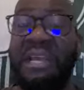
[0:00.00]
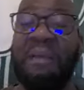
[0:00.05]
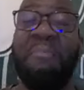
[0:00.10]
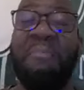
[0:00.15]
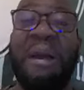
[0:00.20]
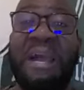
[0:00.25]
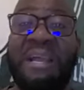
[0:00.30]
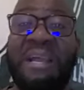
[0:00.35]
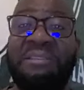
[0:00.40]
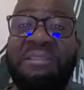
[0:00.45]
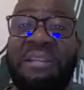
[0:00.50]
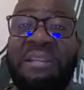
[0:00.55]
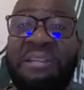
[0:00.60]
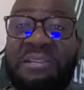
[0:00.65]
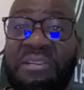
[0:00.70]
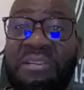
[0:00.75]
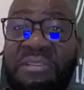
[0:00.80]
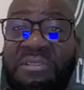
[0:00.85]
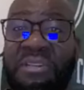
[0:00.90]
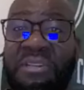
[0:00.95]
And my
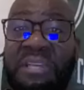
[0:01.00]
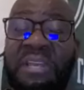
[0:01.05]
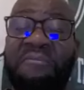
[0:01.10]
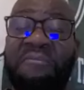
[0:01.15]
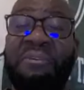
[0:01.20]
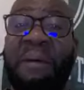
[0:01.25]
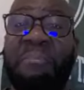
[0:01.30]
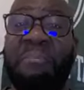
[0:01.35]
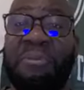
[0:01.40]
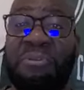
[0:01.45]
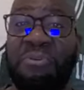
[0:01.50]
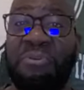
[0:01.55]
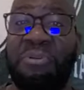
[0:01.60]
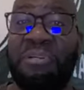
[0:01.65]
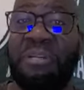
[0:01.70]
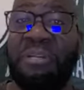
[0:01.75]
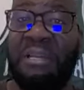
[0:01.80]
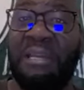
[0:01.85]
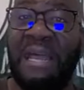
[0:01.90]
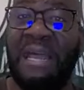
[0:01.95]
intention is to give you the
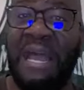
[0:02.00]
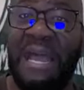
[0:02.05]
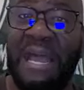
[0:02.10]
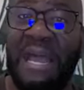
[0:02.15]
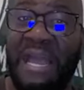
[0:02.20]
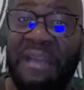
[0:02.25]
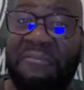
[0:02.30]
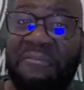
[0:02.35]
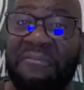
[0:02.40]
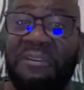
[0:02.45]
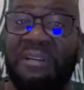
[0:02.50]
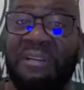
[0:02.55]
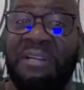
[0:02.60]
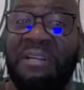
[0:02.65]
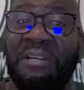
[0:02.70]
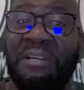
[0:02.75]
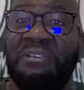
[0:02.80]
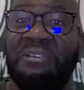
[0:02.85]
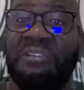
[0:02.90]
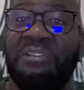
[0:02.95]
opportunity to laugh,
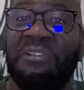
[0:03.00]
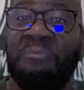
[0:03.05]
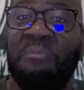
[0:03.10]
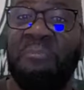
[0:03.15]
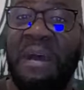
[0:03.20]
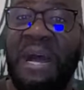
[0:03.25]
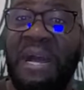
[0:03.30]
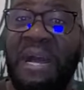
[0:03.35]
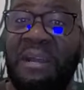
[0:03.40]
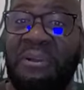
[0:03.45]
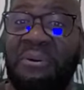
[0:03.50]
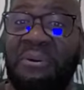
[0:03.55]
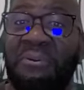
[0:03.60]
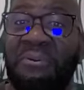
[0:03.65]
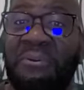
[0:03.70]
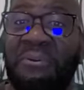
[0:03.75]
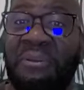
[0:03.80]
smile,